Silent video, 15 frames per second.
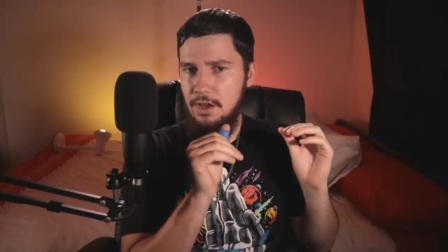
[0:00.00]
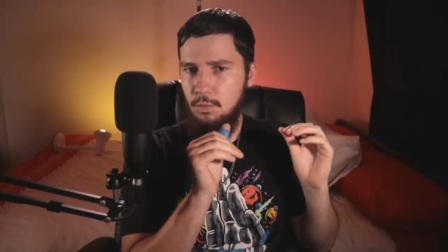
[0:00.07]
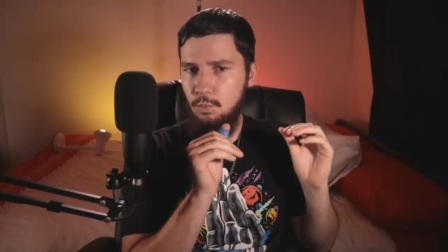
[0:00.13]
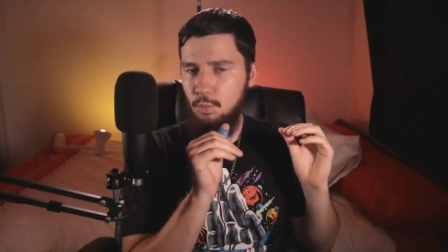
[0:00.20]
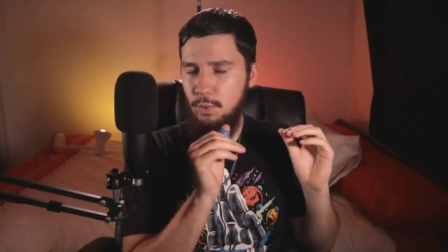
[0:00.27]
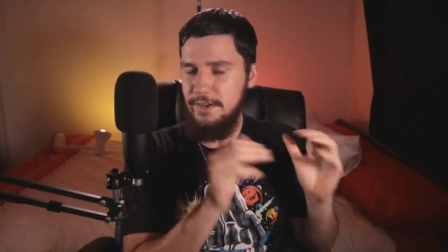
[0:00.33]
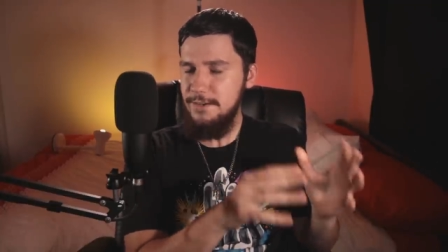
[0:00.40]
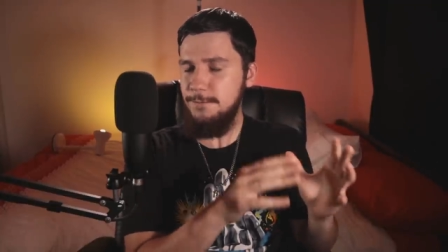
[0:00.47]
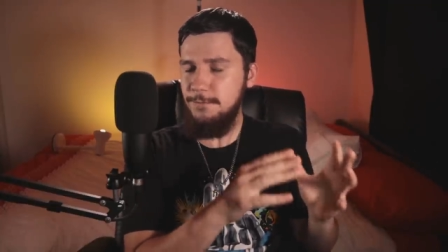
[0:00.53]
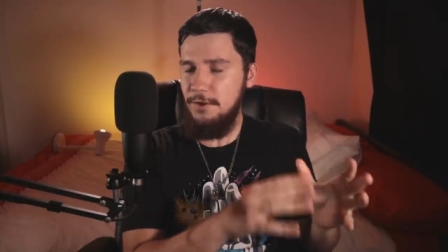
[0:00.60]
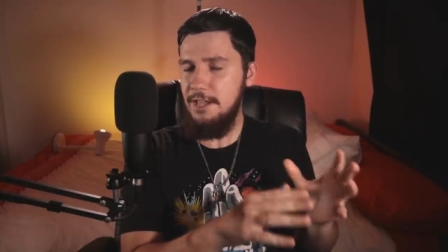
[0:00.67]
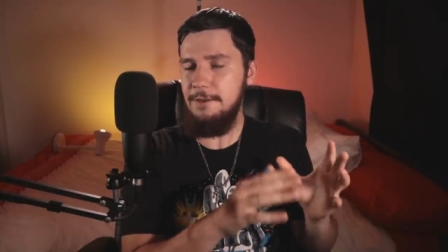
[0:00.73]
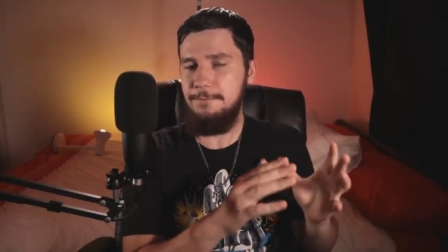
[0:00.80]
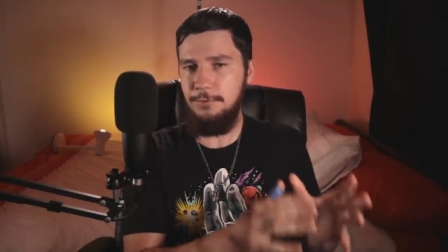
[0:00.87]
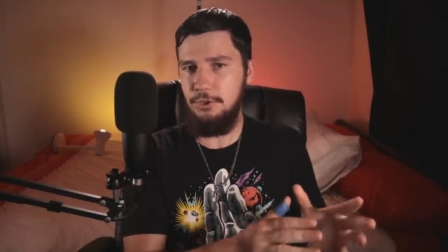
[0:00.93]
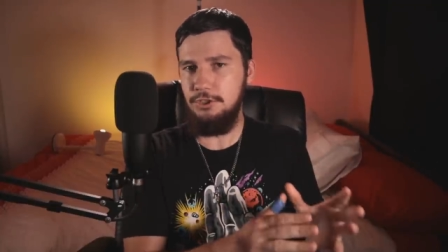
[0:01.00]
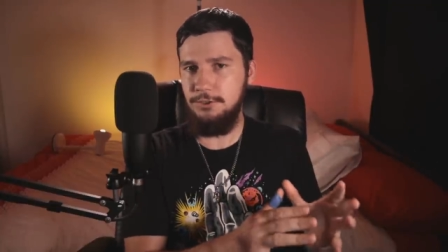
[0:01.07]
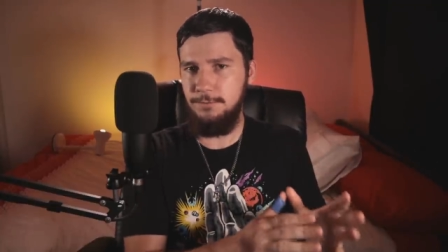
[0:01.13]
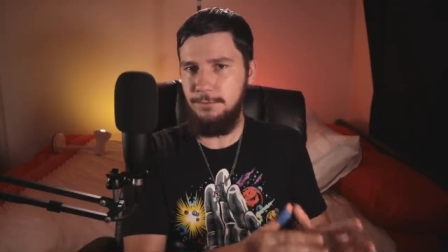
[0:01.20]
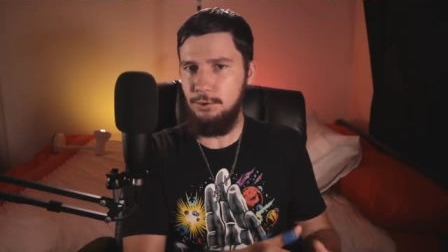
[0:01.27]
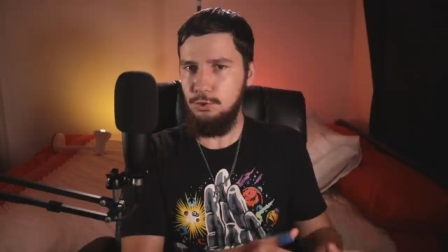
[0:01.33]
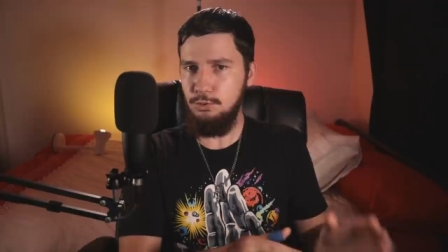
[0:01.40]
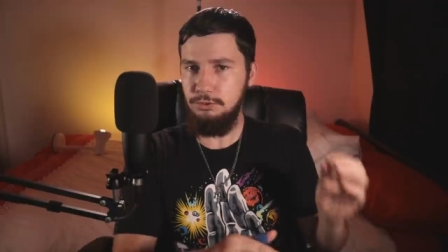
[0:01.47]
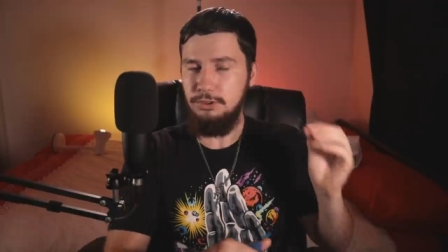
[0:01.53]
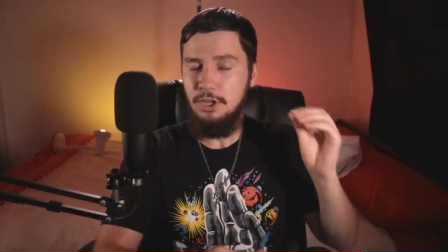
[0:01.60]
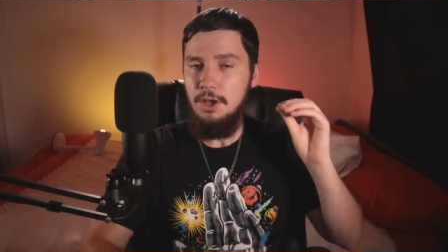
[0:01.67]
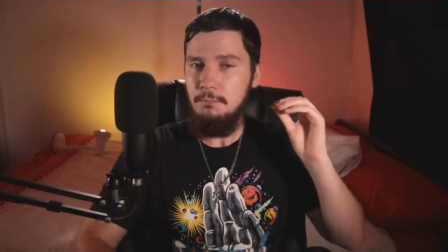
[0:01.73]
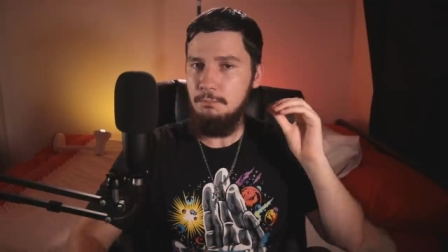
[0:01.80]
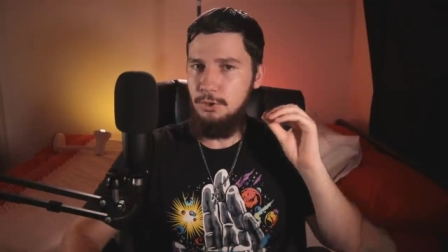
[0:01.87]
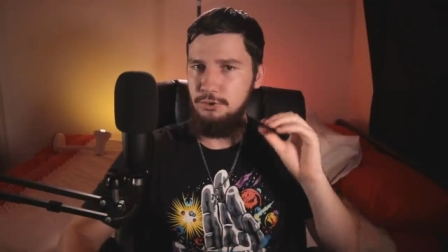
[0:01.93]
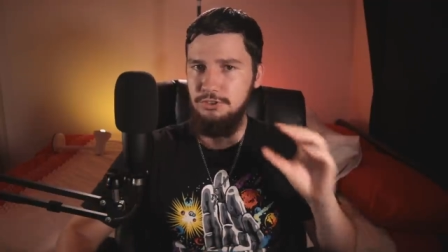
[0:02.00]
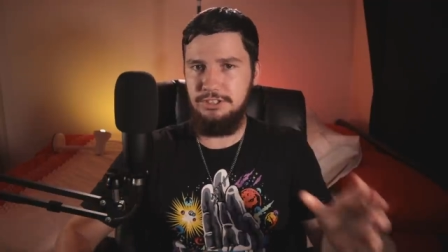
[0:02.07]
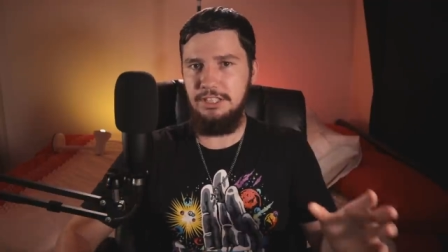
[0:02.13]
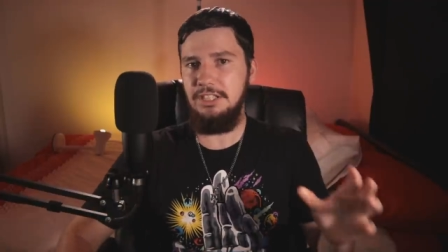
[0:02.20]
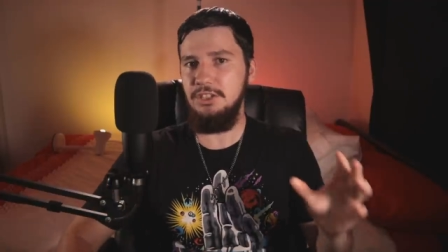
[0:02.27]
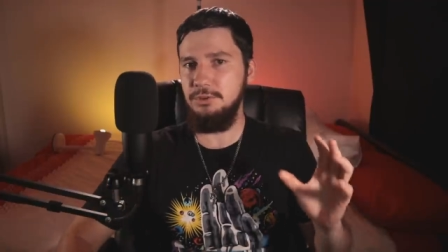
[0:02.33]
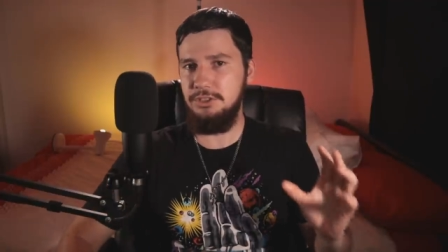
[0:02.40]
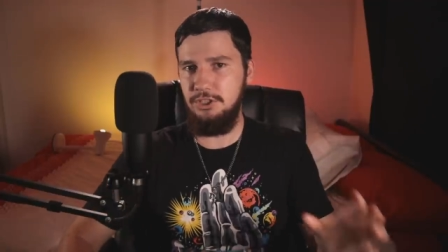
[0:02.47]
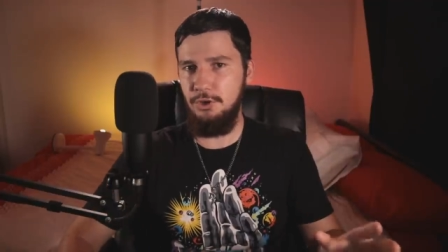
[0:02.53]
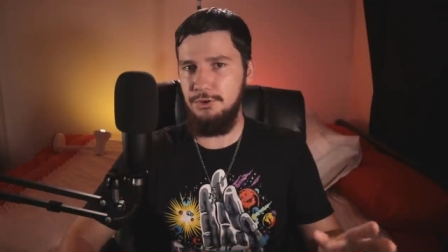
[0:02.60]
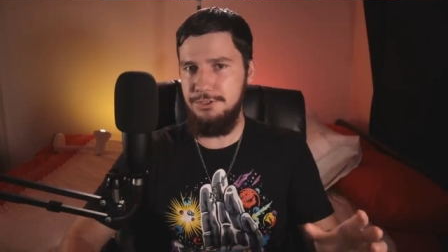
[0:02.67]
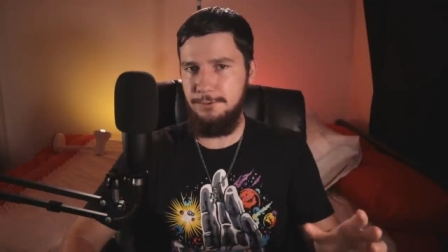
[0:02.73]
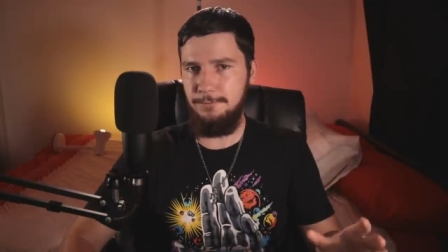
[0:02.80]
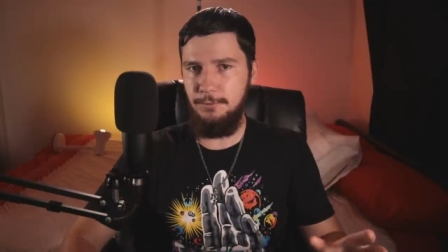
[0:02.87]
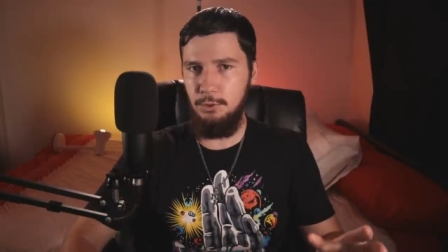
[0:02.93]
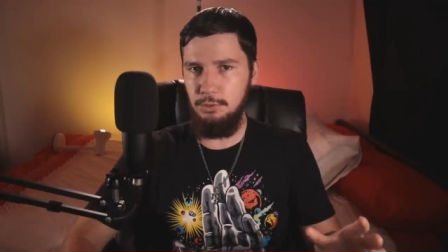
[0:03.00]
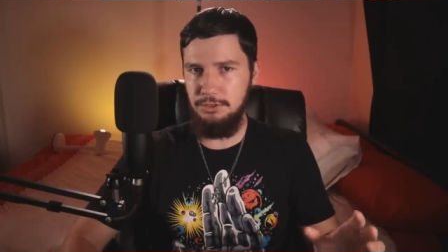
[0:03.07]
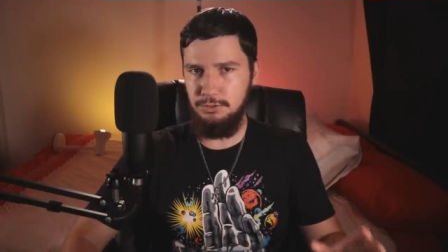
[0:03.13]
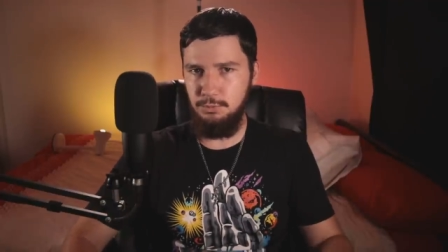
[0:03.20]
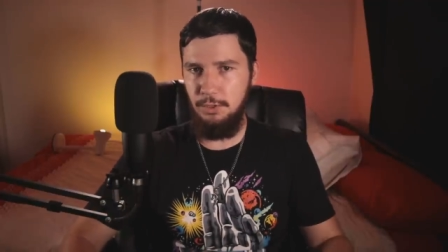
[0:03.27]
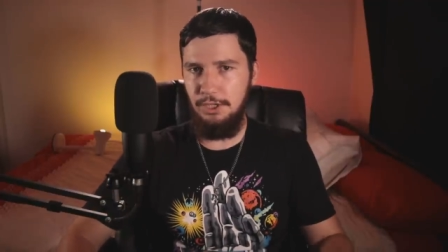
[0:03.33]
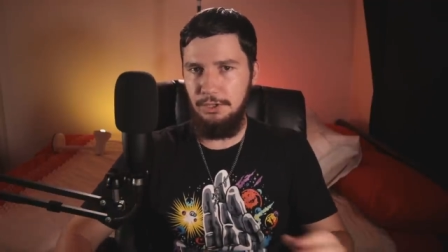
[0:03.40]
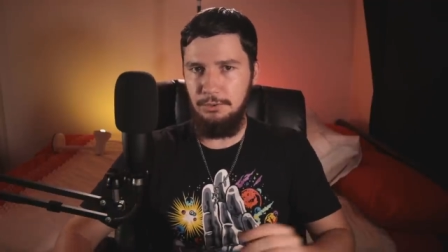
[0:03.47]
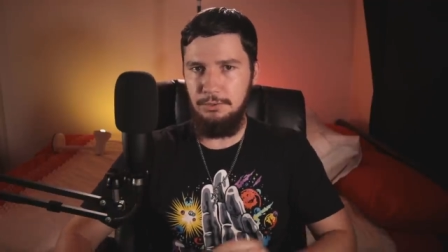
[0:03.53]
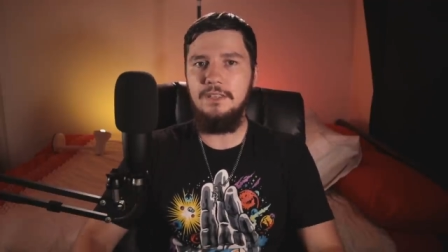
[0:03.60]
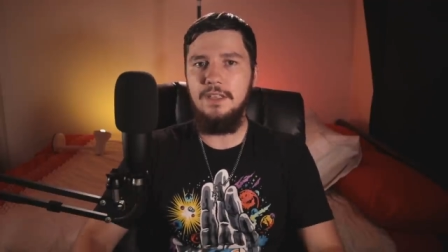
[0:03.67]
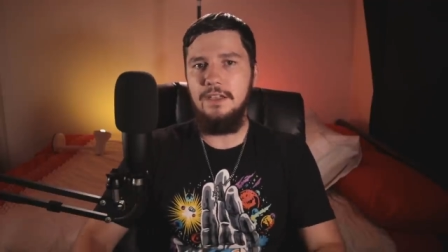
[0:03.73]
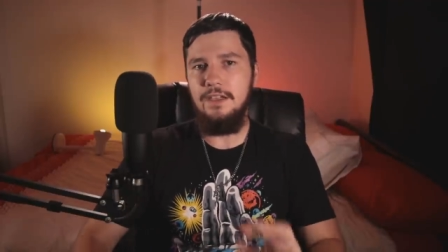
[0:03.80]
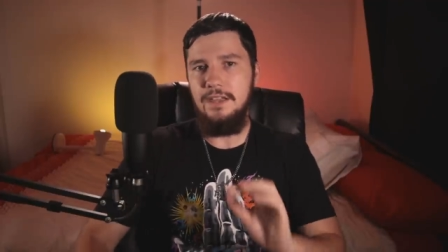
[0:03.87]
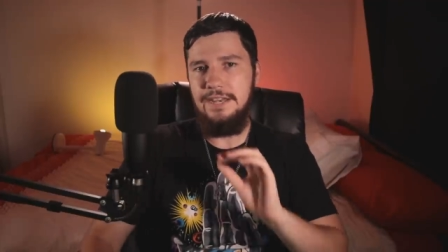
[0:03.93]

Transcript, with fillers: when Firefox falls, Mozilla is going to fall as well.